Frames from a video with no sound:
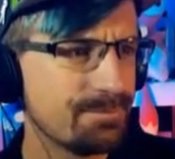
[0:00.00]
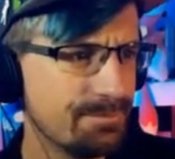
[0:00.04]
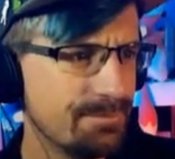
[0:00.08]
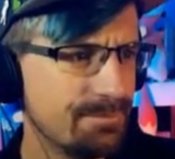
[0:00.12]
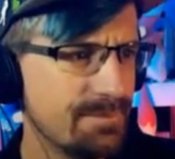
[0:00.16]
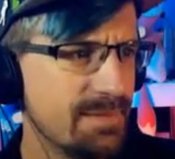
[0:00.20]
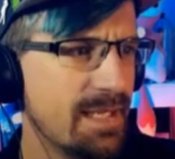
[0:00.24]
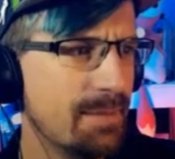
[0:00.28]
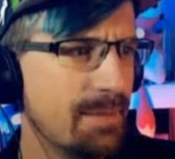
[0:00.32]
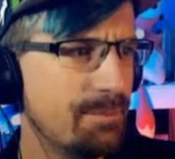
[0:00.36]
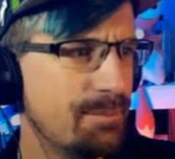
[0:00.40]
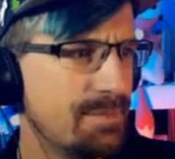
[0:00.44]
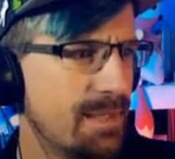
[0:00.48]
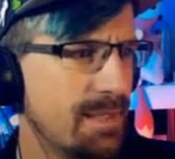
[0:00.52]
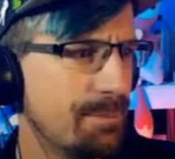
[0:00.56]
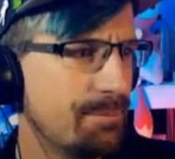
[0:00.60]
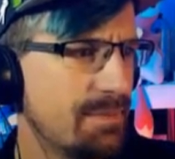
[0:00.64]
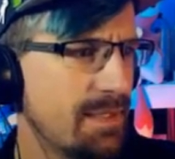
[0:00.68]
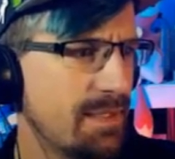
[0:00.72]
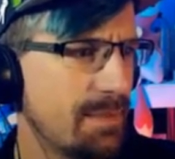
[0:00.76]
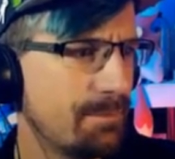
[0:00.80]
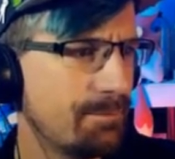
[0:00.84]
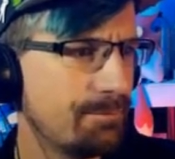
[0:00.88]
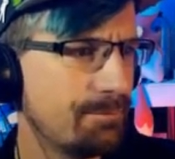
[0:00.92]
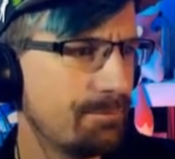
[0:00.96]
Yep.
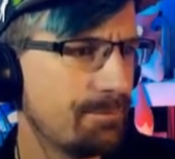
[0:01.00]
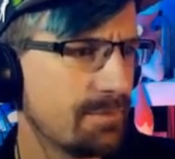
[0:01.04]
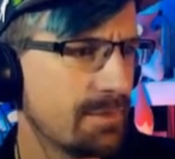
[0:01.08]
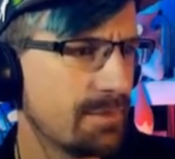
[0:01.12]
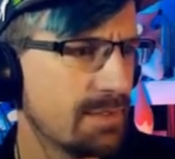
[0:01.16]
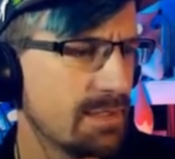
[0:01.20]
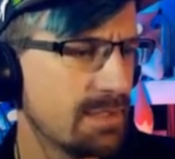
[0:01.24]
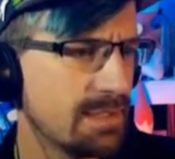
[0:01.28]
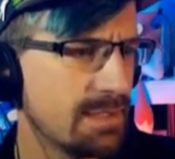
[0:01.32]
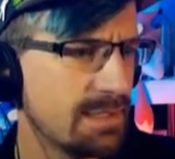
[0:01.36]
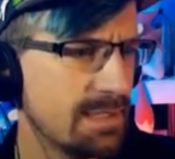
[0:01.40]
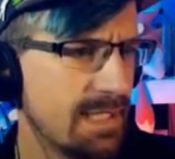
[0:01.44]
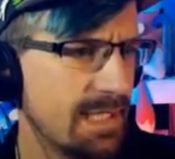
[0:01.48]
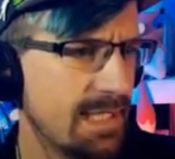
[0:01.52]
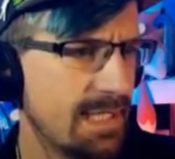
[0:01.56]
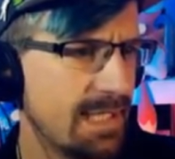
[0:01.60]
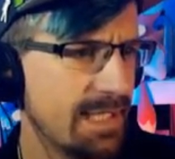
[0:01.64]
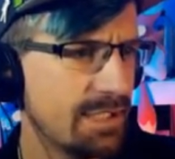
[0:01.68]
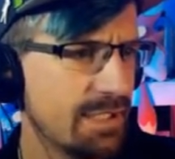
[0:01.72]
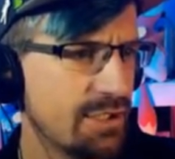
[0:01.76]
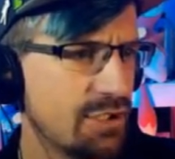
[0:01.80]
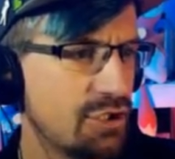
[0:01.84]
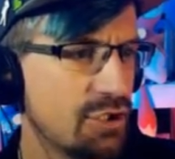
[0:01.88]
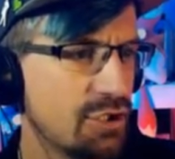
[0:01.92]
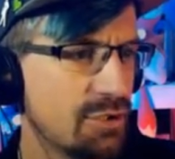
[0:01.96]

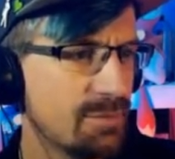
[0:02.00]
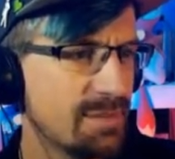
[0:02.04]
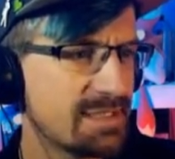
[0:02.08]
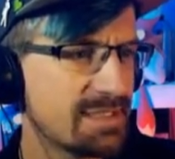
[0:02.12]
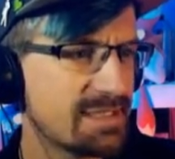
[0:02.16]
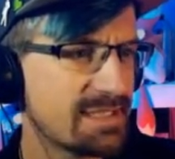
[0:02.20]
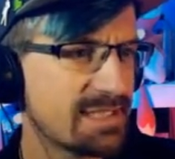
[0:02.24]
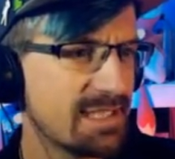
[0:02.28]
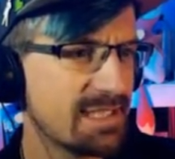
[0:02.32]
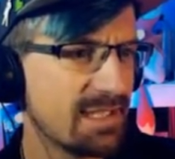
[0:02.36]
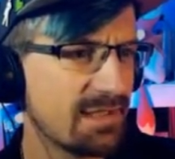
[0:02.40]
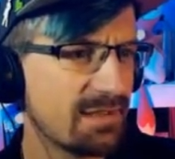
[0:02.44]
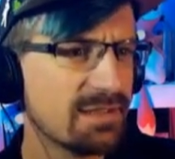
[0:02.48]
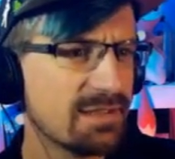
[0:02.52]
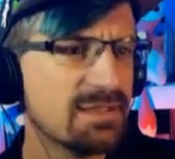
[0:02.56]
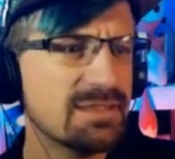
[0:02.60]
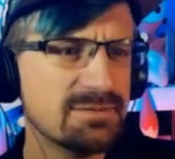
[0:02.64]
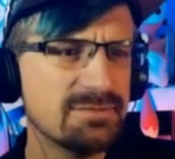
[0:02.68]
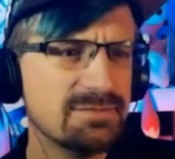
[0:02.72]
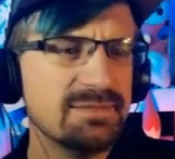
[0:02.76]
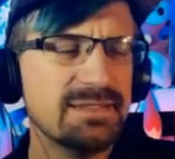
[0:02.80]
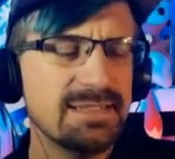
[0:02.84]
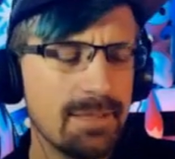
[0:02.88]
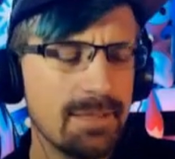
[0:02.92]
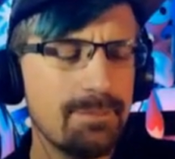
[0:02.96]
And a human skull.
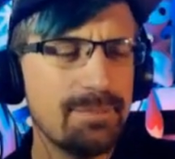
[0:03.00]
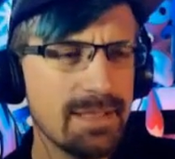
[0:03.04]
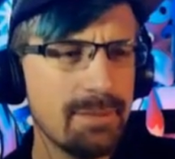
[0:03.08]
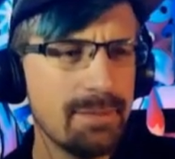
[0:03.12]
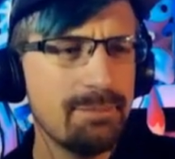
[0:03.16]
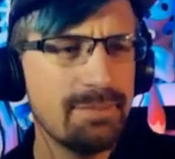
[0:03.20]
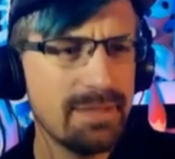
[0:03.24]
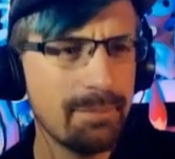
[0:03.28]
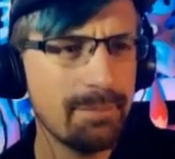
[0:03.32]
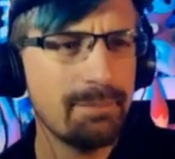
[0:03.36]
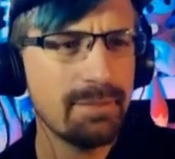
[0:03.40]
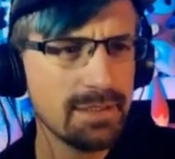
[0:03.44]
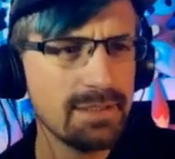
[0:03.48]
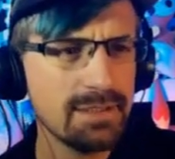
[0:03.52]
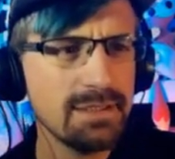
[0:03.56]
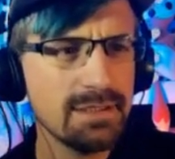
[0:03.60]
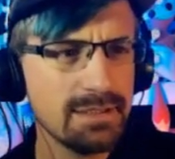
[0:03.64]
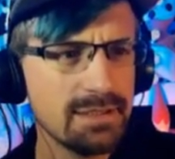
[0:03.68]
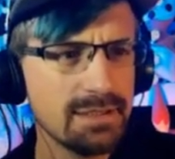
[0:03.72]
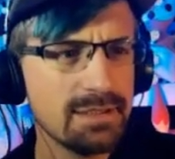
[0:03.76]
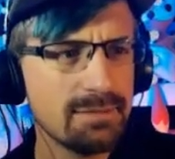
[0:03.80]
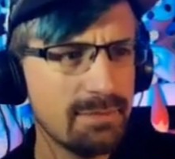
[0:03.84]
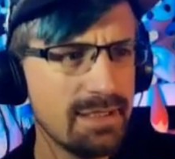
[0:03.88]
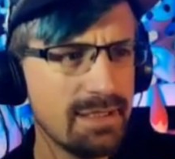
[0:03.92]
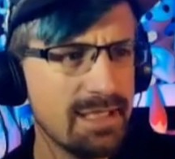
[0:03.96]
Yep.
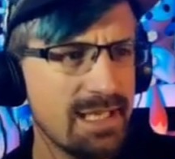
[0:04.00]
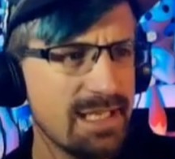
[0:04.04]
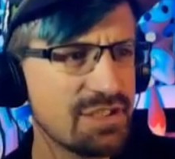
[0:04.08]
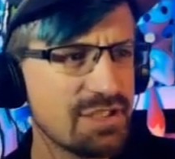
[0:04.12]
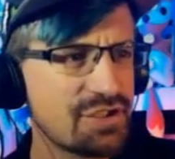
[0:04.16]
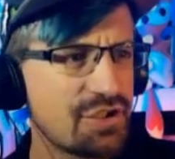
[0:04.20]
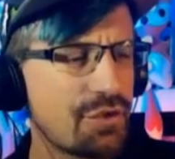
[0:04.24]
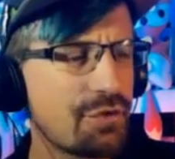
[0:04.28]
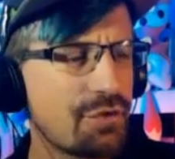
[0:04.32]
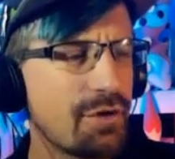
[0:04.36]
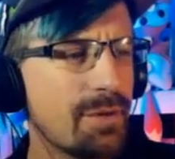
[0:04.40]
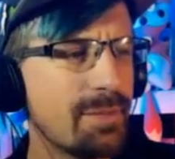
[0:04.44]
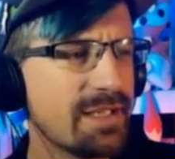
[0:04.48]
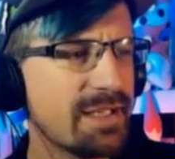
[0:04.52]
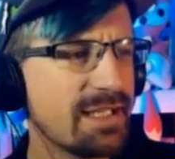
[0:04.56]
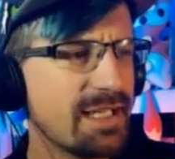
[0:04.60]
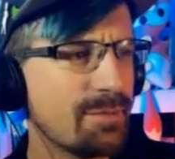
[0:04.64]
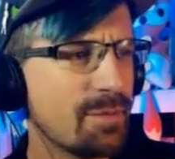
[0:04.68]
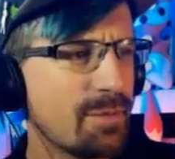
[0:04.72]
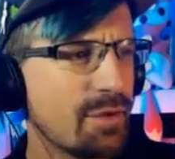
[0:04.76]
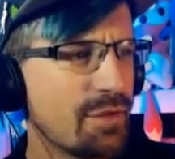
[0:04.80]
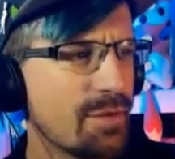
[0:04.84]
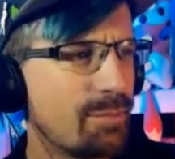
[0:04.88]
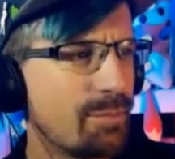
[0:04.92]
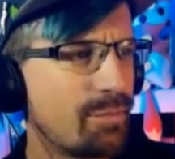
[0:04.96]
My head is throbbing and
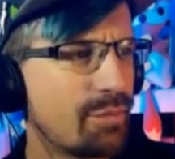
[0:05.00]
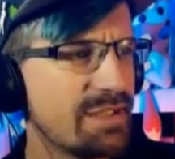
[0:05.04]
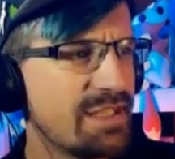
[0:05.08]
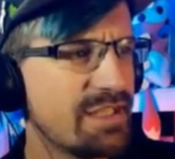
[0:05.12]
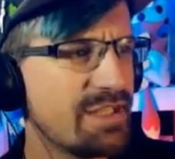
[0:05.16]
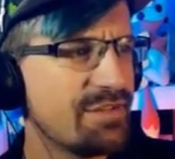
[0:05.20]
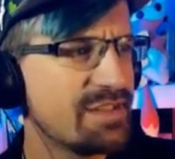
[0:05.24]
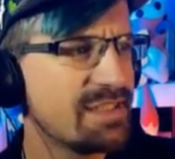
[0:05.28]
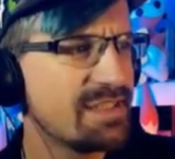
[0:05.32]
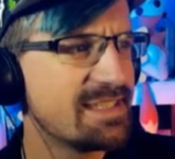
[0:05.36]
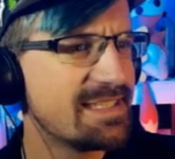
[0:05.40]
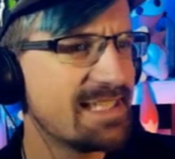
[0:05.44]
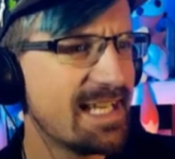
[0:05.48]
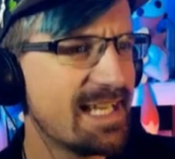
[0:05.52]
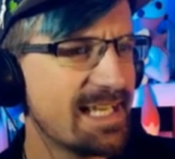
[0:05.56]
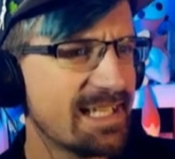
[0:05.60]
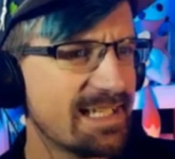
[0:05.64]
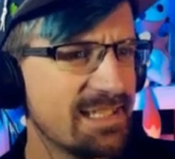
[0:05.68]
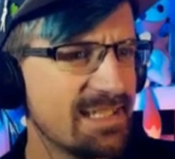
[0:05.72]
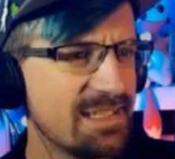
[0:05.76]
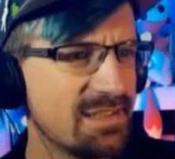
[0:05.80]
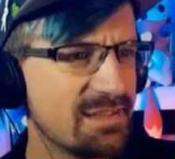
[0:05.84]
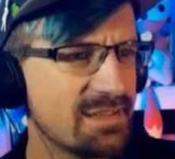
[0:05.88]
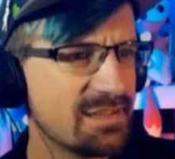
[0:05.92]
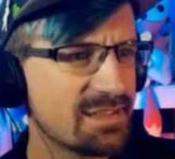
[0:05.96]
I'm on the brink of
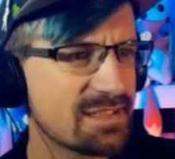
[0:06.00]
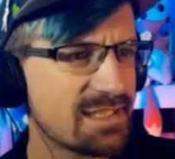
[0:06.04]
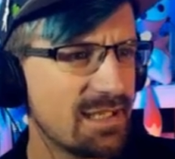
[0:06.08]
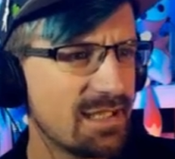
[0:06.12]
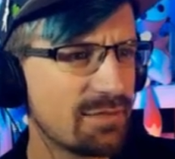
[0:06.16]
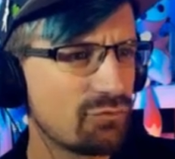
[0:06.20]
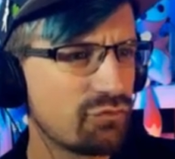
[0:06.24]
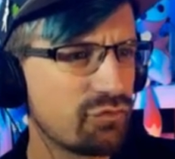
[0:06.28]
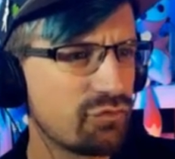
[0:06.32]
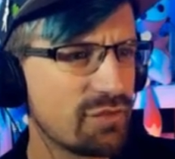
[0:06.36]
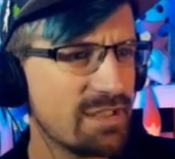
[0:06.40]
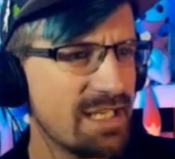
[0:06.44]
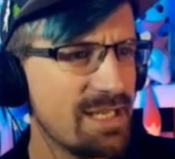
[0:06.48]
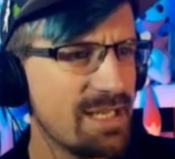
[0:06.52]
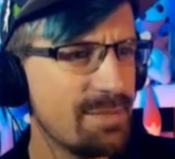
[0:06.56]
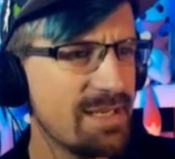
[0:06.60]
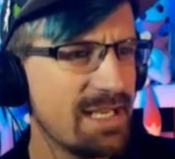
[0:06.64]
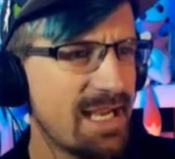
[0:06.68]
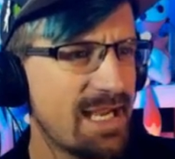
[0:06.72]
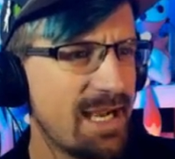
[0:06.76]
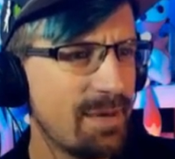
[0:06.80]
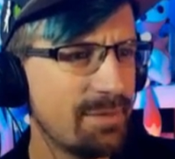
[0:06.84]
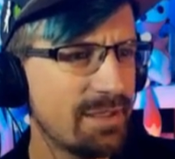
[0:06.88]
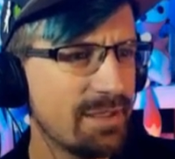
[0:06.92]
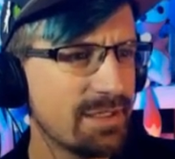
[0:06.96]
insanity. This can't really be
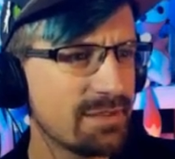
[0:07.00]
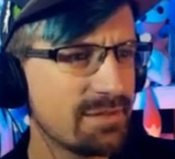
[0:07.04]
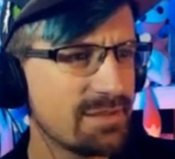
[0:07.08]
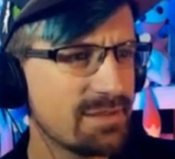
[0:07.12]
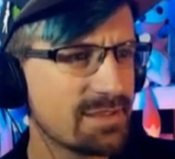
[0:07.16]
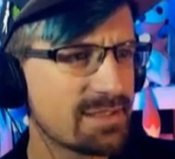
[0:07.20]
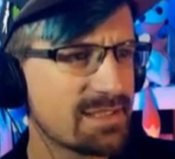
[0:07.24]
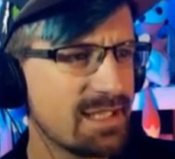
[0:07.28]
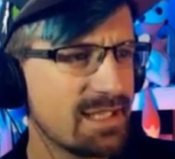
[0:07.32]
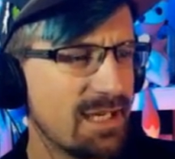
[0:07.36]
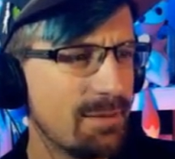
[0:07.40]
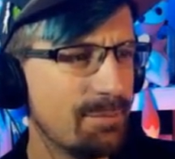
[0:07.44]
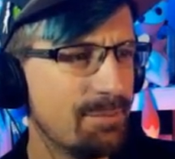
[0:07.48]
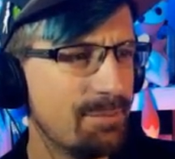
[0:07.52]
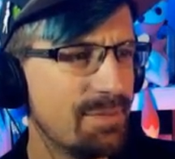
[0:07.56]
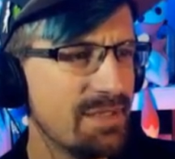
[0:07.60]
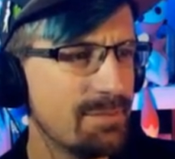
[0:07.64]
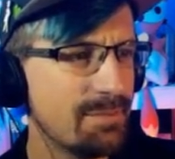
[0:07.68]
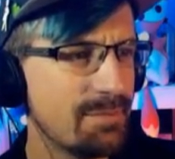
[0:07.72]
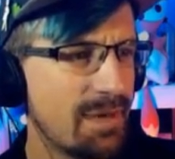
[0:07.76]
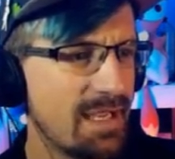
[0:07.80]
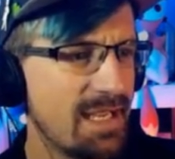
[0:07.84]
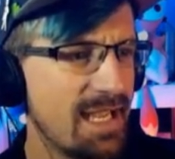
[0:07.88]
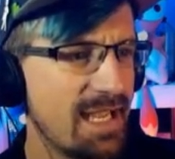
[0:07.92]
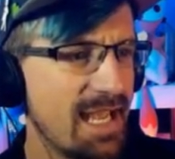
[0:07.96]
happening. This can't be
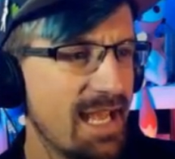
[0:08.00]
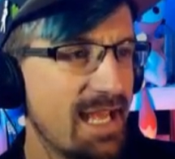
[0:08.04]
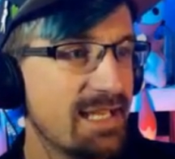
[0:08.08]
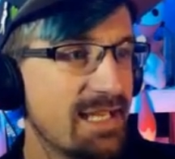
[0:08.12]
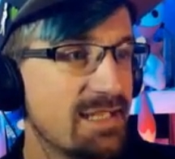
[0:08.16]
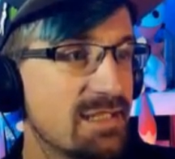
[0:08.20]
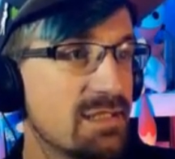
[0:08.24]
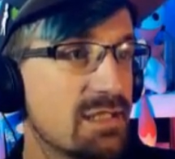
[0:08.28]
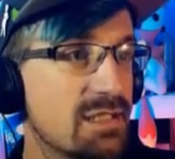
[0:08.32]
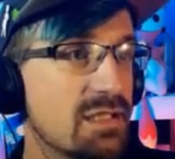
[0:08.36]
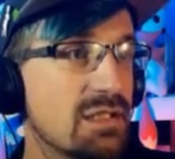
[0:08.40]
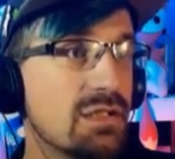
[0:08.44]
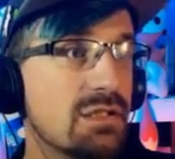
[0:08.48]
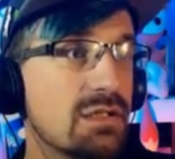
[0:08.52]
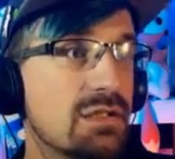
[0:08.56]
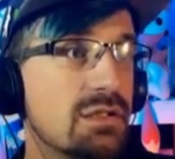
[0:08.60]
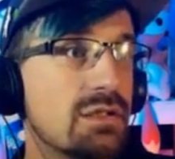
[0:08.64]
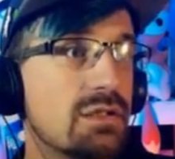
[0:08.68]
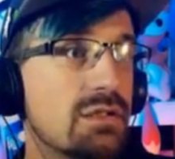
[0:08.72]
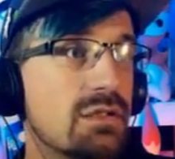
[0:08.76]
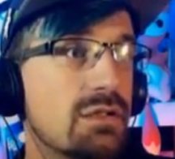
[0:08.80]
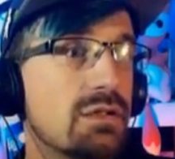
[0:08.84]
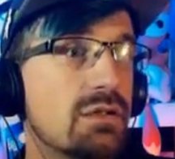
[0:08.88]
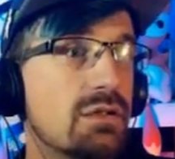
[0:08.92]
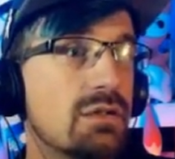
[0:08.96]
my end.
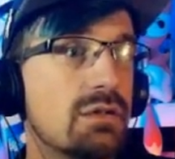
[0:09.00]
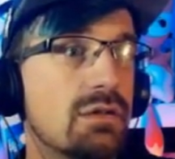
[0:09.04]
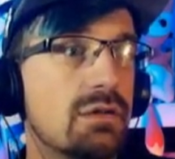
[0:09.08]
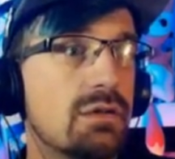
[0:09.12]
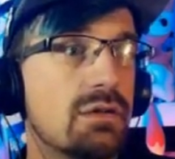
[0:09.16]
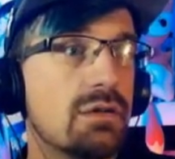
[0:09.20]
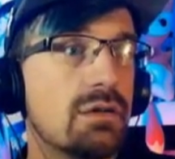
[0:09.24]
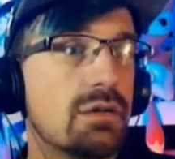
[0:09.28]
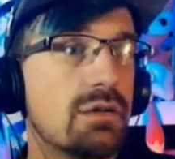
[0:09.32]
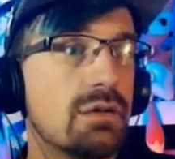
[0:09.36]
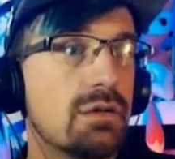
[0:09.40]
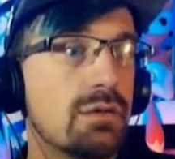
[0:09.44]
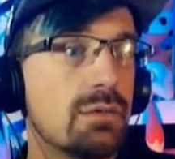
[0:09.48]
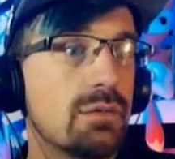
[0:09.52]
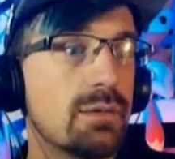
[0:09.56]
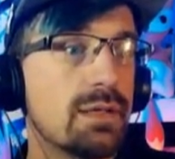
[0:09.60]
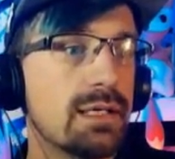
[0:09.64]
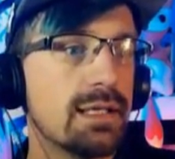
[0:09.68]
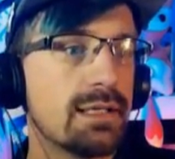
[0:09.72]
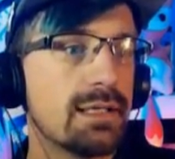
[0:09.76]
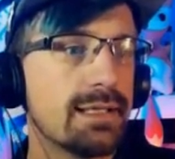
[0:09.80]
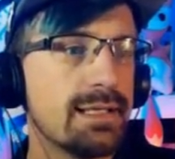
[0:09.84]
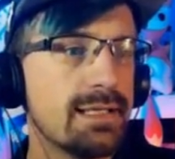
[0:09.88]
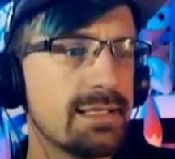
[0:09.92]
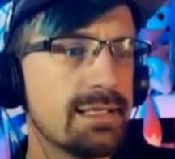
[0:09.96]

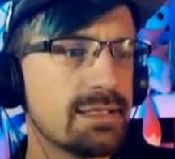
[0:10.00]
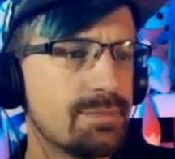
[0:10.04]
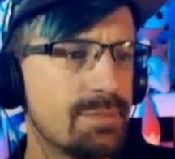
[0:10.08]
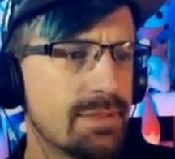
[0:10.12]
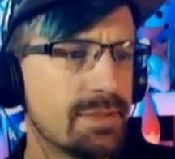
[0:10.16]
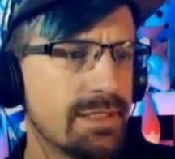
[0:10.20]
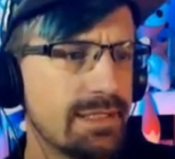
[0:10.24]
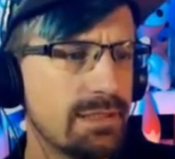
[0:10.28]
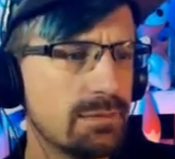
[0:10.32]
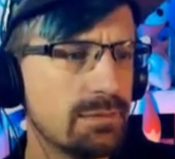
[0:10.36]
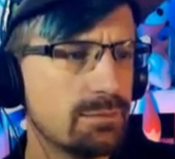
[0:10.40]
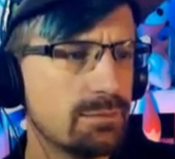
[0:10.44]
Well, it is, buddy.